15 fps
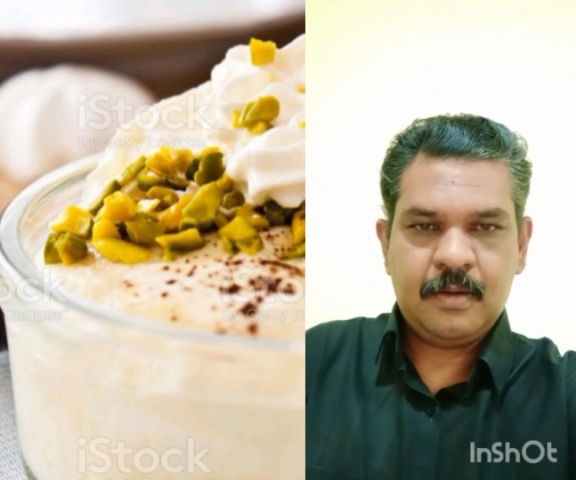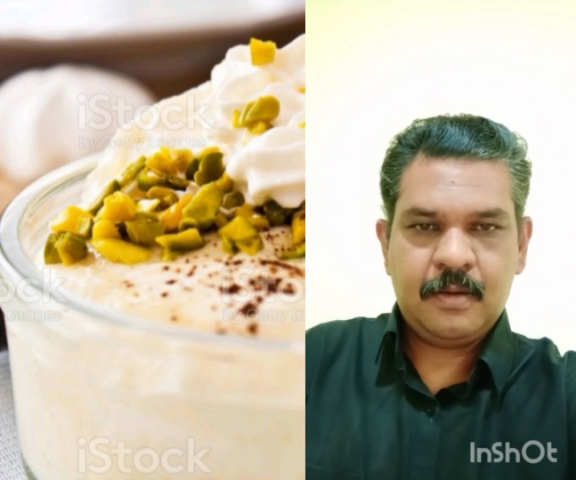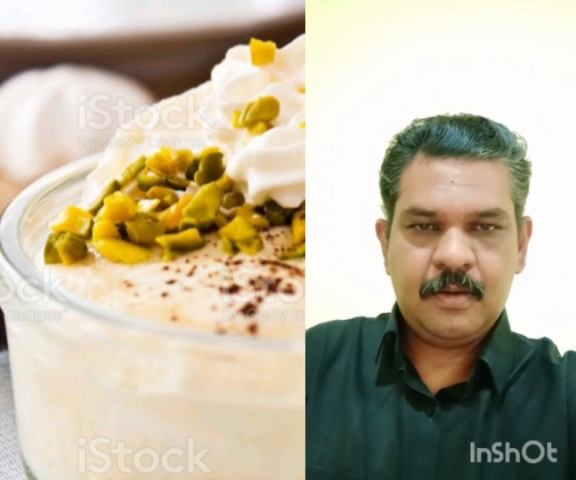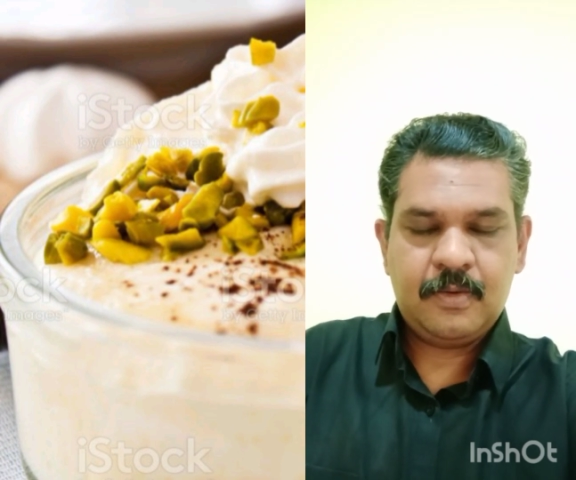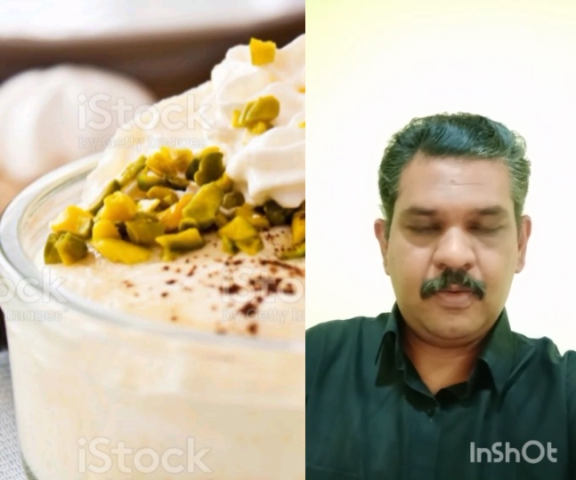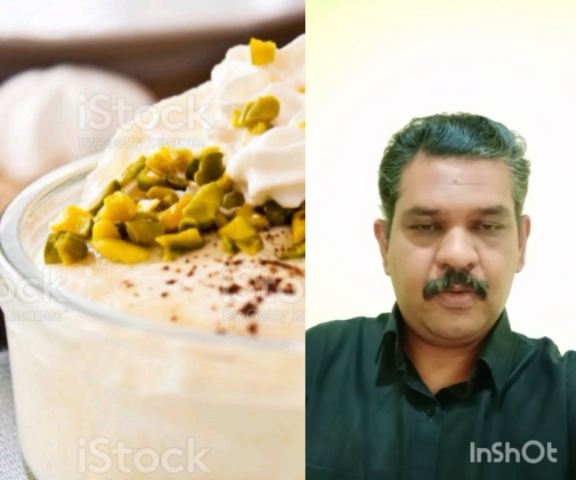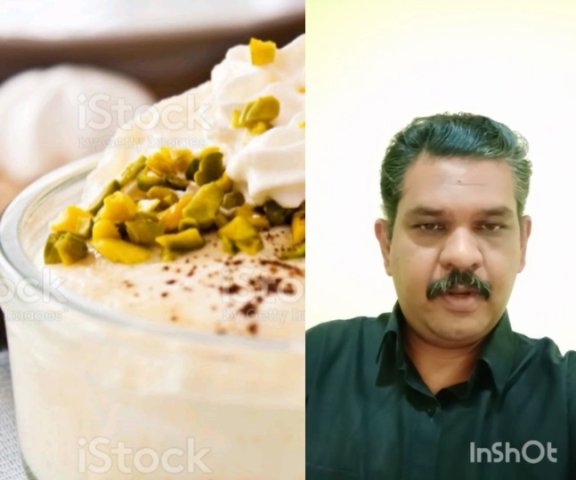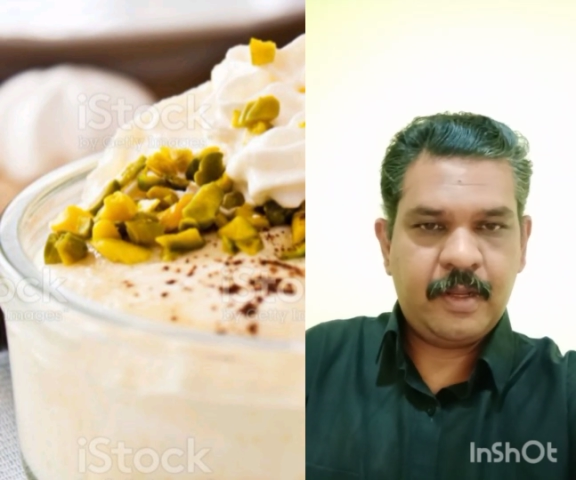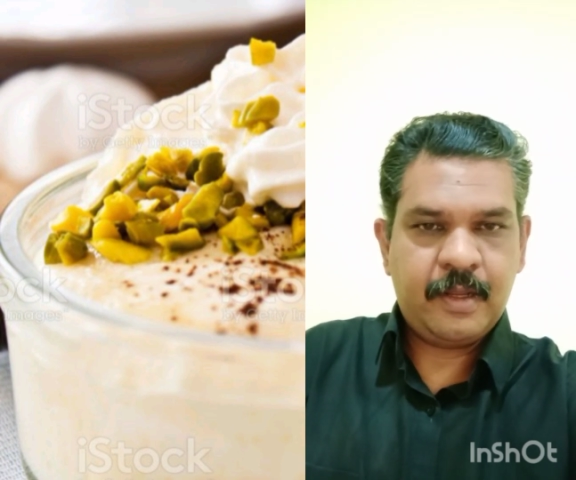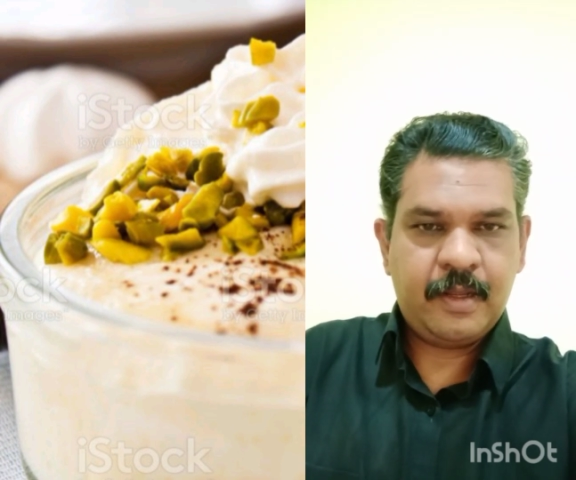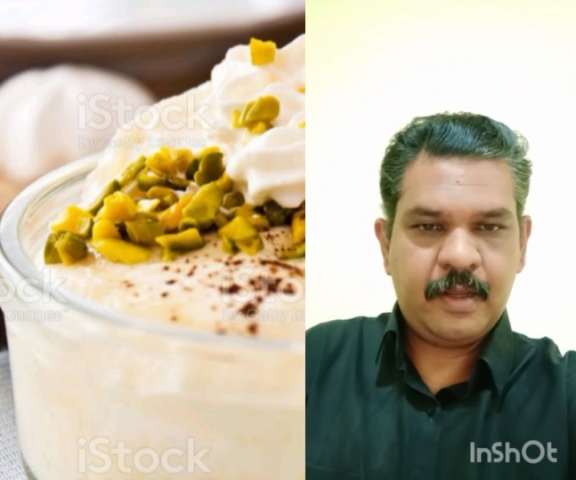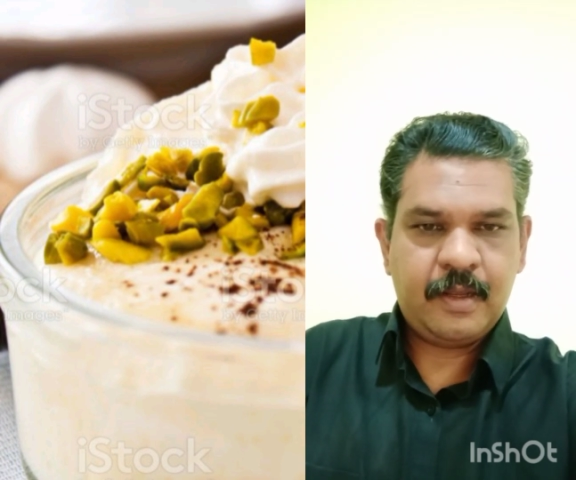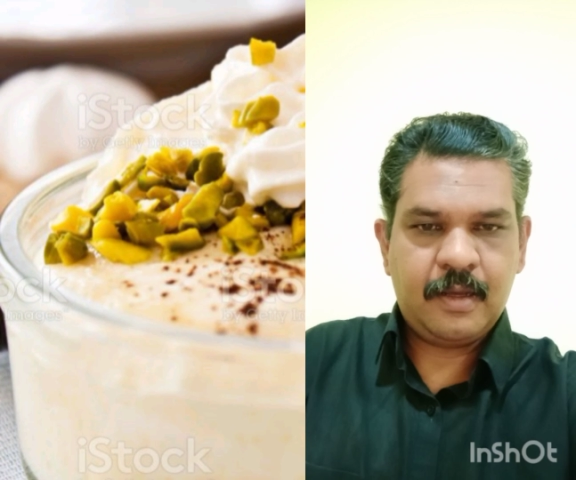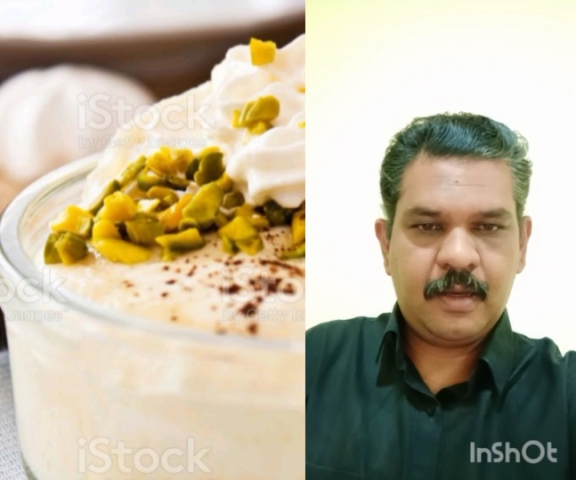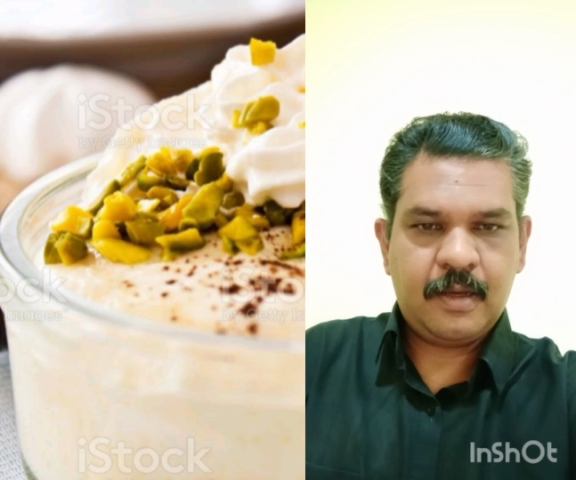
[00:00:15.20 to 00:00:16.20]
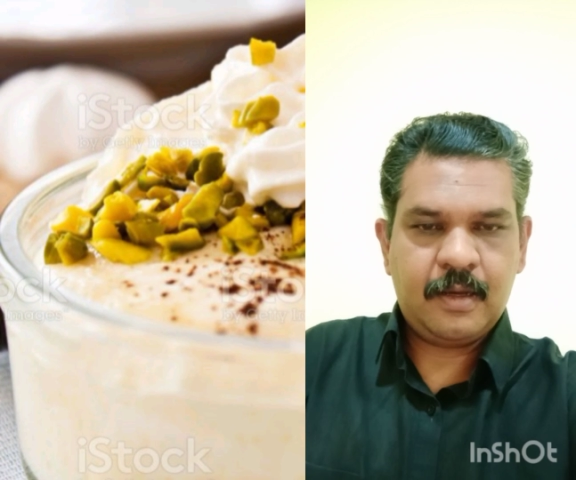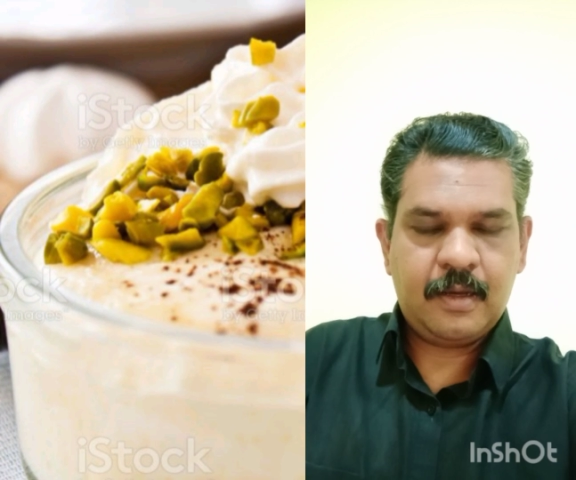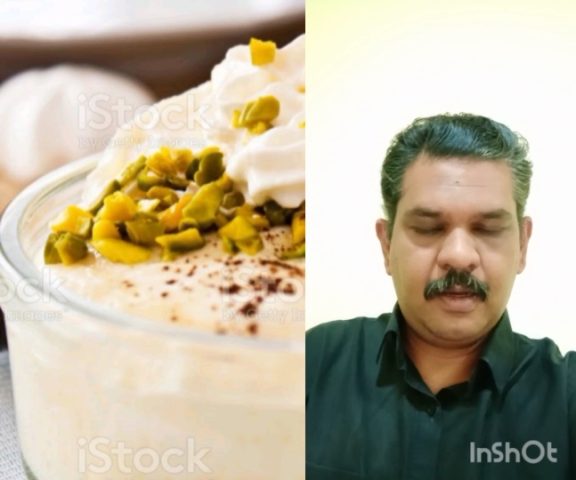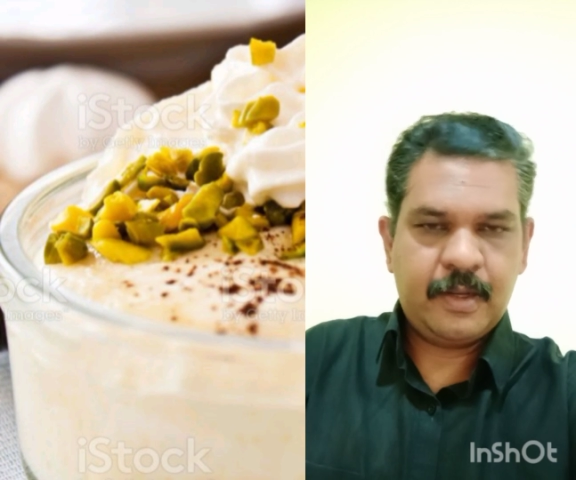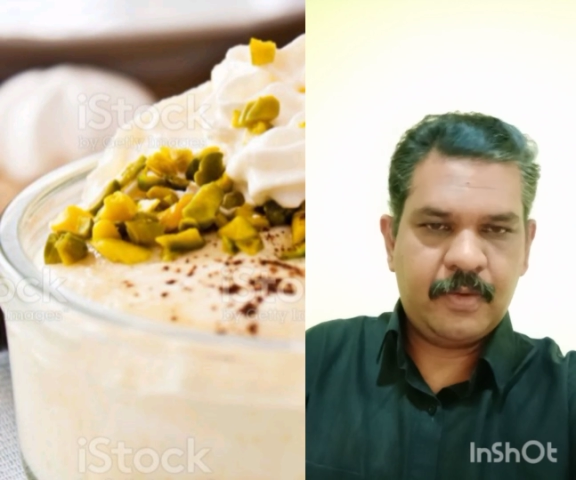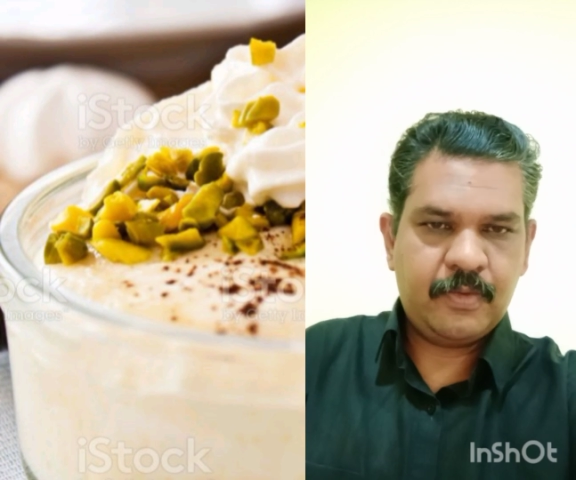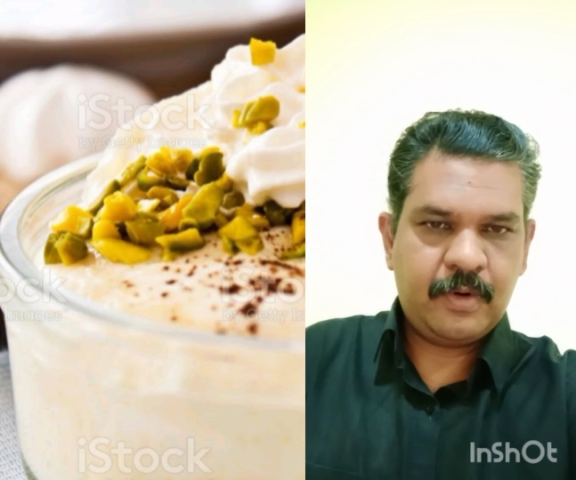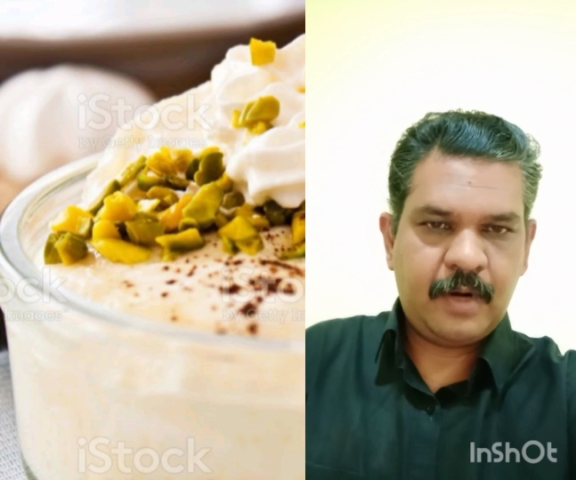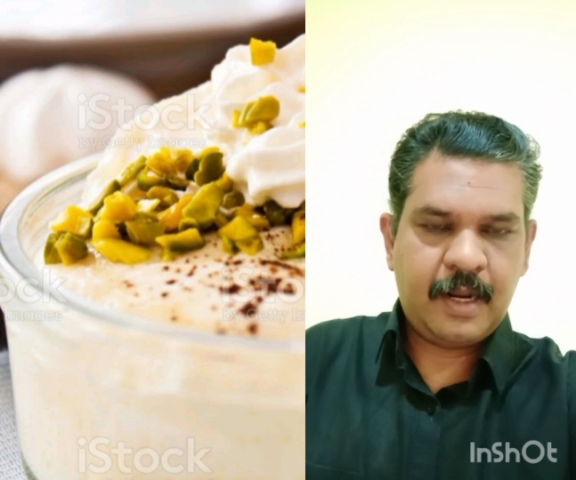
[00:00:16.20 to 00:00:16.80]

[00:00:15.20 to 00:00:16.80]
Today I would